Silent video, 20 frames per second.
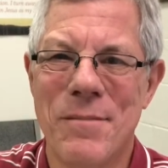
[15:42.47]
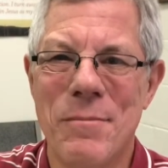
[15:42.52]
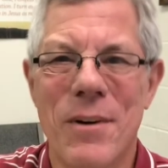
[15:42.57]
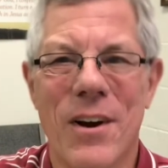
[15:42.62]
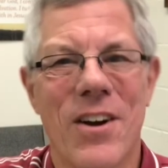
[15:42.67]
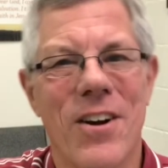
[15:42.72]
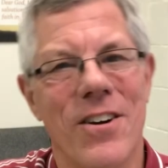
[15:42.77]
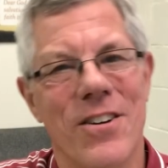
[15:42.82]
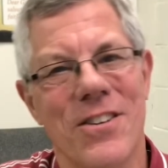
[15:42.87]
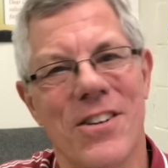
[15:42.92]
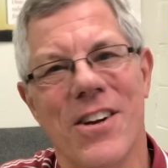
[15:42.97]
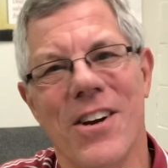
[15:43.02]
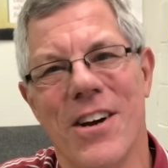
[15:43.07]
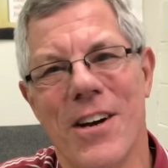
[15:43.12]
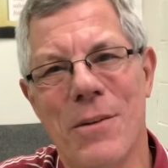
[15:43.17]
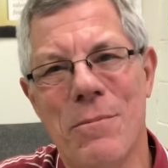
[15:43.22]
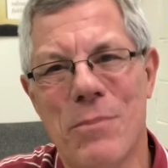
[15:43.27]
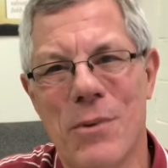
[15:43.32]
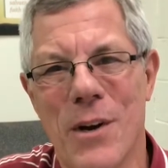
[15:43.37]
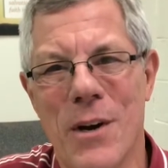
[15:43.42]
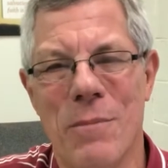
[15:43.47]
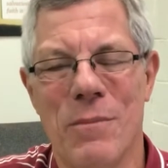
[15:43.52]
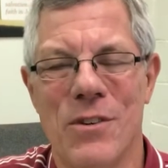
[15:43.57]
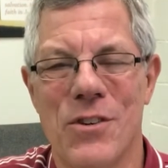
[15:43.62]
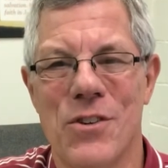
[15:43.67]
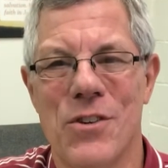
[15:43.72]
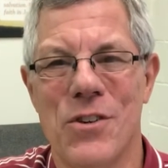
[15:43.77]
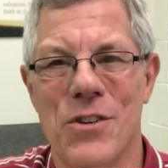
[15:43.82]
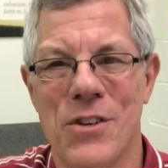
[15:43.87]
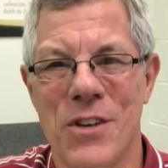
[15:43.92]
because God
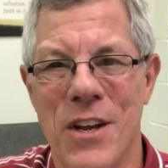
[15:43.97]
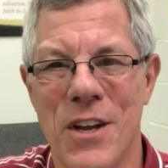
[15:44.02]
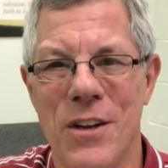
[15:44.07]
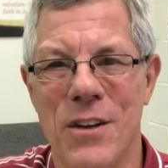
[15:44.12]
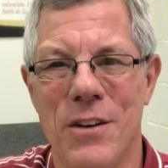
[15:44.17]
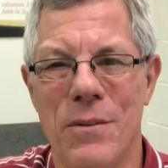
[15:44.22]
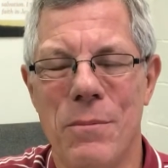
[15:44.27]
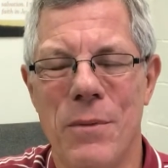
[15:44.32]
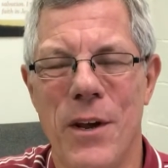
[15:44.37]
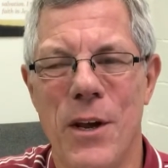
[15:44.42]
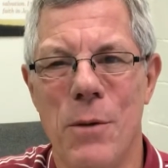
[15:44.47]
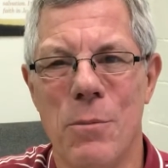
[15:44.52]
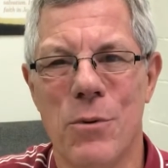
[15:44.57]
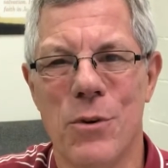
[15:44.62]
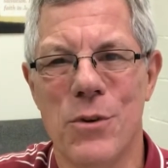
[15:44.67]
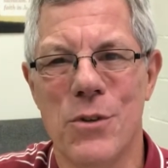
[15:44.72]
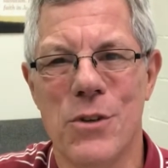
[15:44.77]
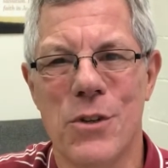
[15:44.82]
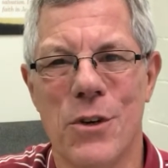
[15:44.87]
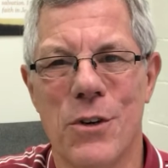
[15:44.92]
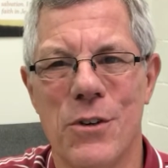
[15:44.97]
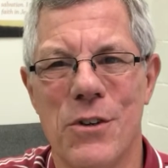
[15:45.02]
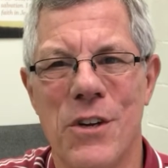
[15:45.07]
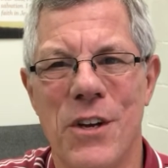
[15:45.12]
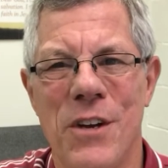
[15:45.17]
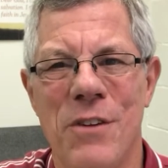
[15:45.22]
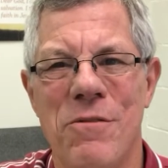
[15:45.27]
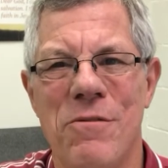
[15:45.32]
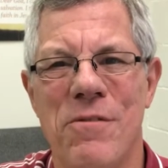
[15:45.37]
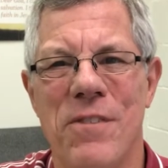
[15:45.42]
promised in Hebrews
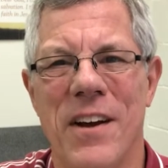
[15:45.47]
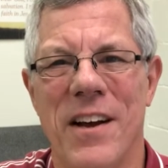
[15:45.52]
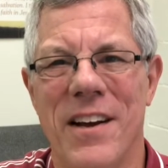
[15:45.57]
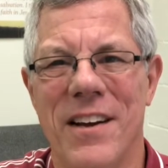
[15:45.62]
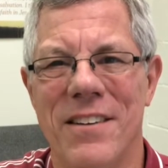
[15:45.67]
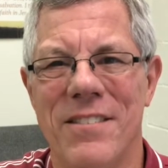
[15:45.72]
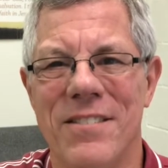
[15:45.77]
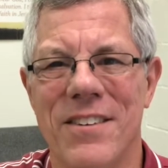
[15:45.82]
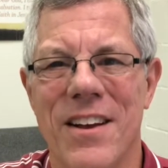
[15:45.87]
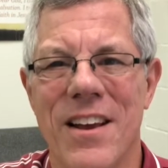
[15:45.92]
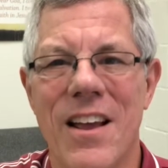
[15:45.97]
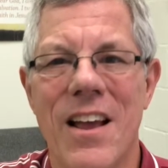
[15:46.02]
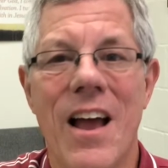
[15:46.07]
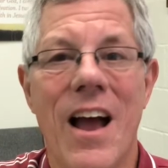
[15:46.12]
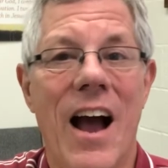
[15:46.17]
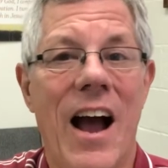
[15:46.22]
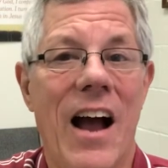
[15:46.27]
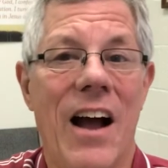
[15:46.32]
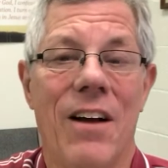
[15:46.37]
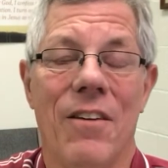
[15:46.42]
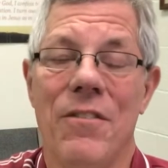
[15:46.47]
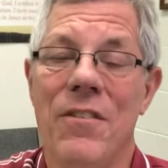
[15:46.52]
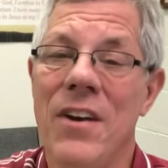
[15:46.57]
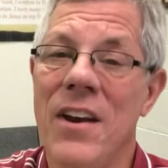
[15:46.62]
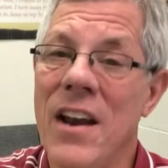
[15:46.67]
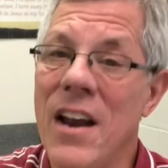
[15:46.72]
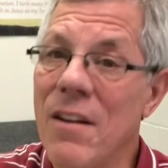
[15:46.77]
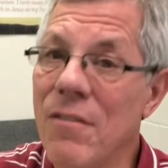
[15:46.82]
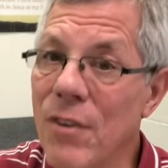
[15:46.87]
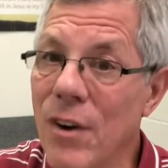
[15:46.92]
13 5, I'll
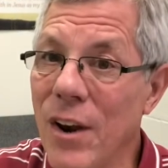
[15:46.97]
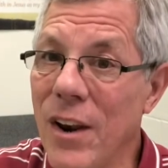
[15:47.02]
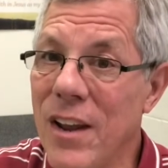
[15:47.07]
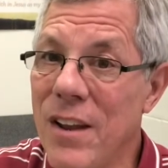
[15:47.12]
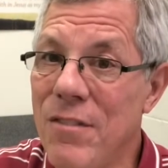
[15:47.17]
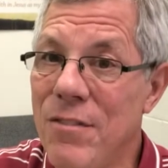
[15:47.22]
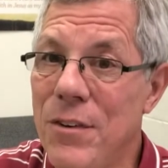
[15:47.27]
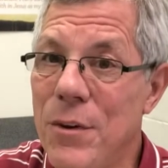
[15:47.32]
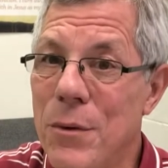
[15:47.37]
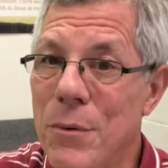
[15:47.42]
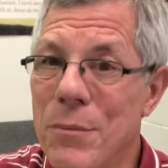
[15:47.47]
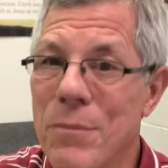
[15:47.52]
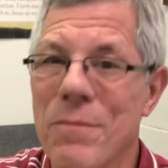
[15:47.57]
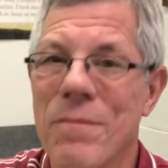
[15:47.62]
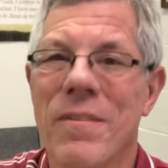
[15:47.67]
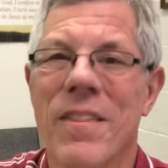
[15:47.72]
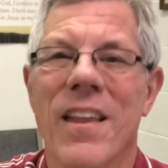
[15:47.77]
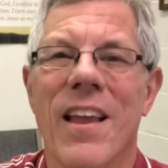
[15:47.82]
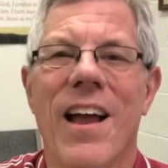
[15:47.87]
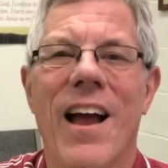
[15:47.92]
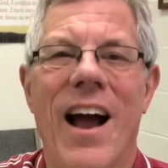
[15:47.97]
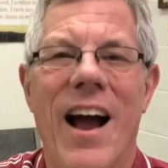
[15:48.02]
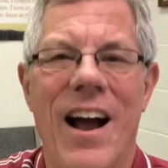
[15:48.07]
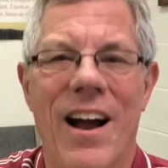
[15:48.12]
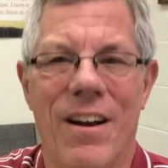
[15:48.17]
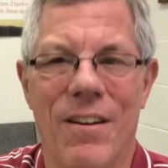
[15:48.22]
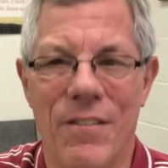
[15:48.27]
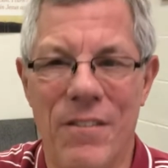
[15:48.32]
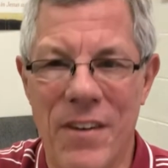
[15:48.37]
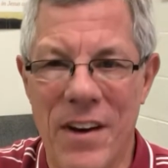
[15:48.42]
never leave you,
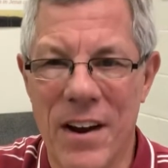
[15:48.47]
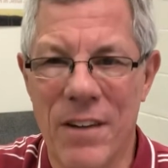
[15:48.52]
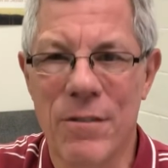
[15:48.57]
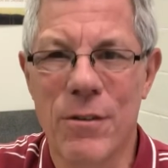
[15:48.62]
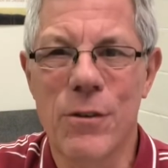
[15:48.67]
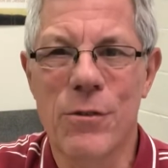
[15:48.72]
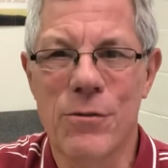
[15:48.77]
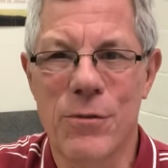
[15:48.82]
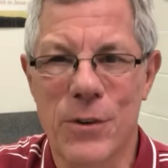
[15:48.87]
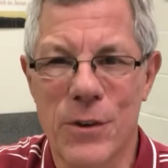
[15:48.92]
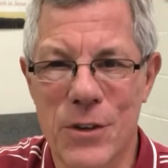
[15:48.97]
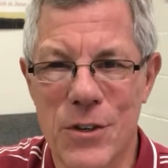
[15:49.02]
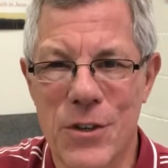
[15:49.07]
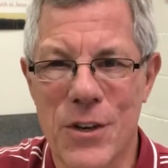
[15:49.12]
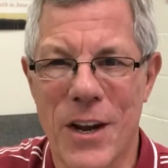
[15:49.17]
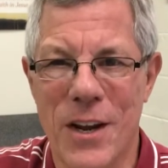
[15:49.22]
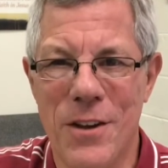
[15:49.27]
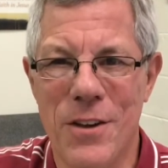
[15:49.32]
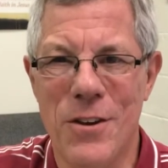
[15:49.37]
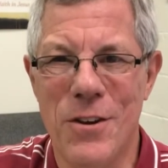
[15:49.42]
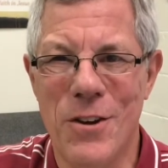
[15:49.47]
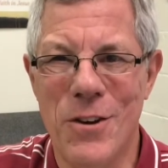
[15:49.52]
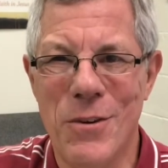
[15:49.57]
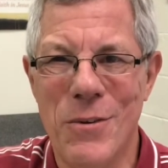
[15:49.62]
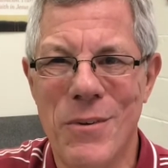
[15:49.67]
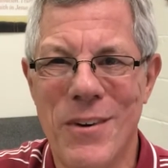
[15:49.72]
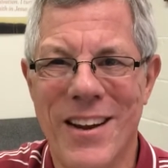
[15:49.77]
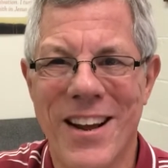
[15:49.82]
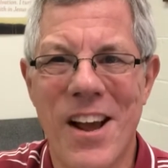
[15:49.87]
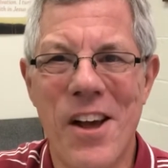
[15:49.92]
I'll never forsake you.
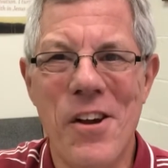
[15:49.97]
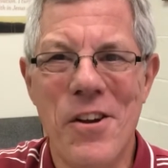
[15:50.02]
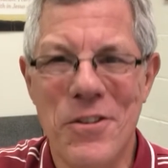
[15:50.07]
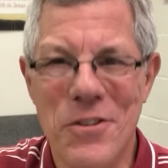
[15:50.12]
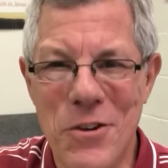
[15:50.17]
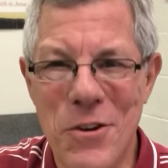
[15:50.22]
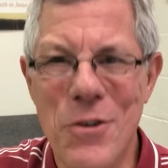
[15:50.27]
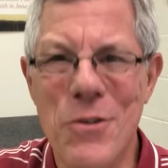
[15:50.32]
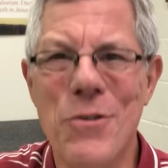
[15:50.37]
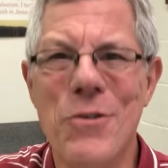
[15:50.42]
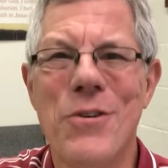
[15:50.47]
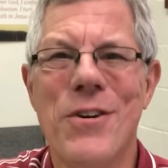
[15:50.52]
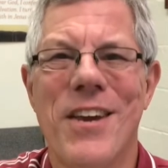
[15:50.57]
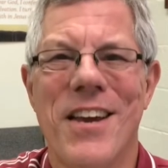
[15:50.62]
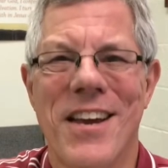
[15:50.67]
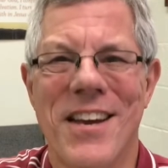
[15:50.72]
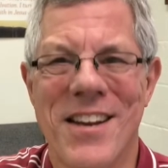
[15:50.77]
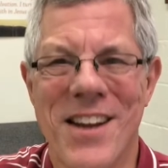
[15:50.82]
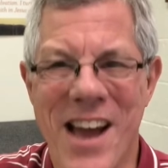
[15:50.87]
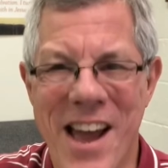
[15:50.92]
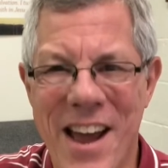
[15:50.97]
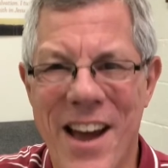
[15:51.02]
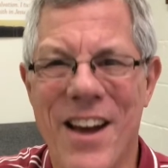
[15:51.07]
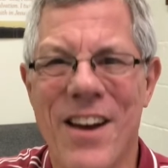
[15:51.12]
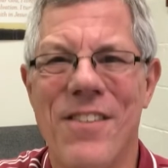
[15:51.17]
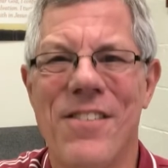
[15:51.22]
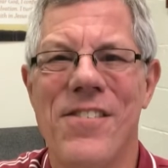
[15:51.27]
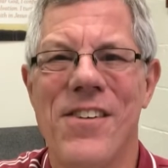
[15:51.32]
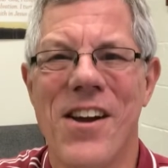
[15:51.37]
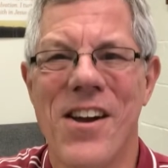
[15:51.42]
You can
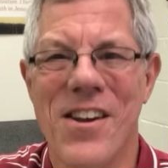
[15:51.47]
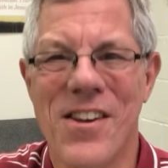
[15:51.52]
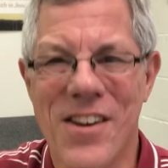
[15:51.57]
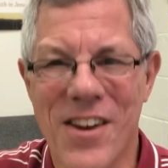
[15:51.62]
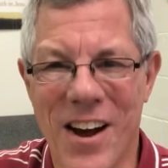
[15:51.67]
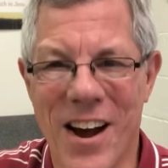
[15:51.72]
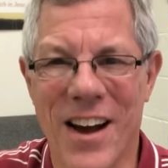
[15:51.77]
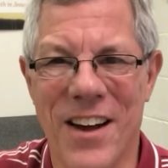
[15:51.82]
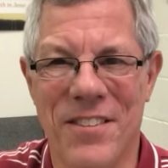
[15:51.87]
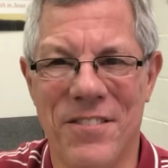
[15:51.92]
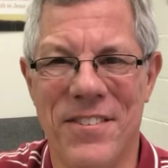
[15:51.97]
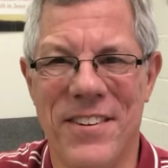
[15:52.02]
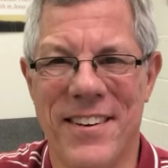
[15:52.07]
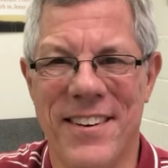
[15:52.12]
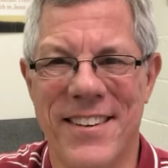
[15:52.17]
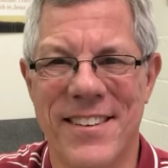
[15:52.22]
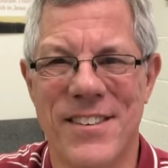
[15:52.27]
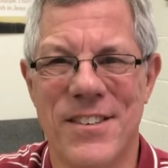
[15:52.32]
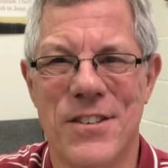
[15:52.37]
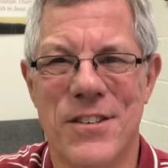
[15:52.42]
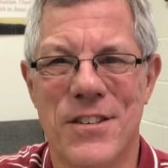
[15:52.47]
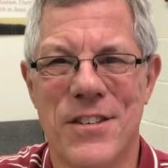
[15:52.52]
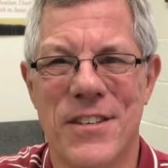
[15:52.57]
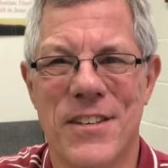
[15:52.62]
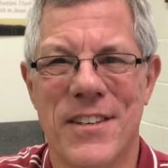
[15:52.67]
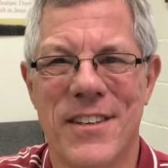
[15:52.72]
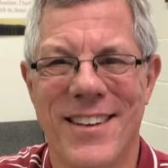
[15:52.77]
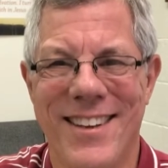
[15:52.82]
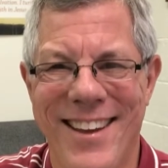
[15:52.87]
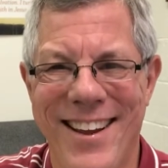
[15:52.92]
have confidence
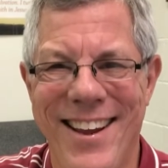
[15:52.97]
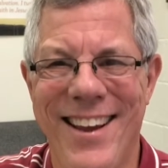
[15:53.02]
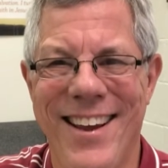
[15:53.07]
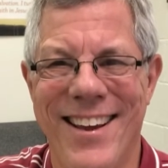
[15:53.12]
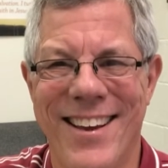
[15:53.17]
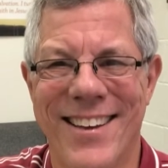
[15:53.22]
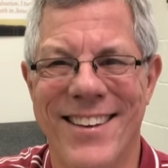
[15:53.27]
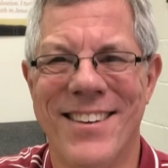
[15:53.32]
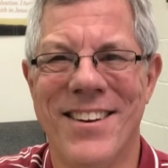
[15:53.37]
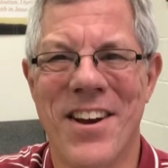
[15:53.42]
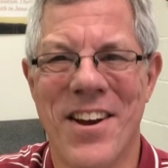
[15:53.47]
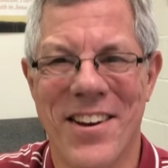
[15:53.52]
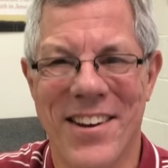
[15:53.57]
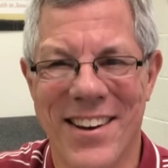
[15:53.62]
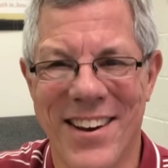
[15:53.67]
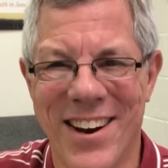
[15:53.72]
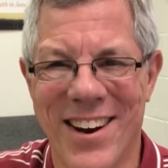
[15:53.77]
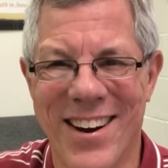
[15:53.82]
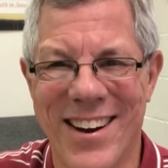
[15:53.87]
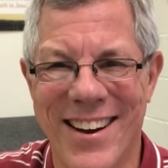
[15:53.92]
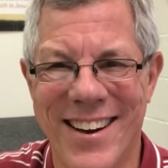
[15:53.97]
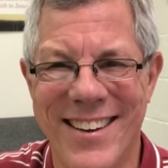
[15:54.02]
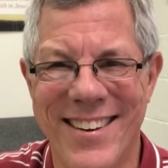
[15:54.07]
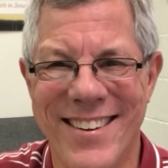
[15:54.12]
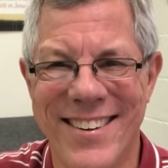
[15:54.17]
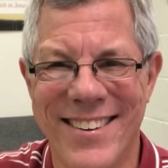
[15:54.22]
in God.